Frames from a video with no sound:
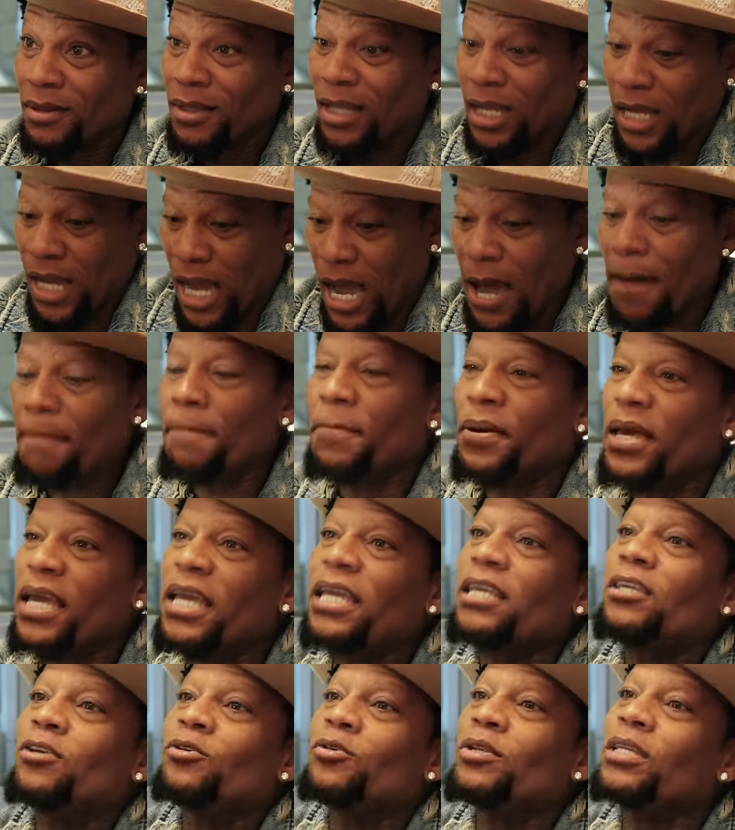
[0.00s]
Like, I pay
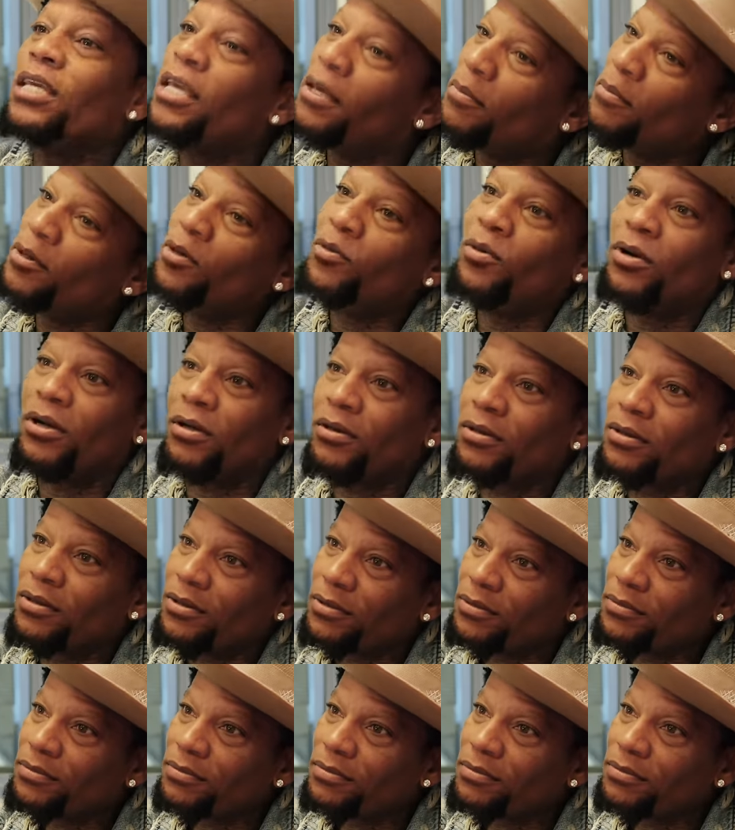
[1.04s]
saying? you to get me work.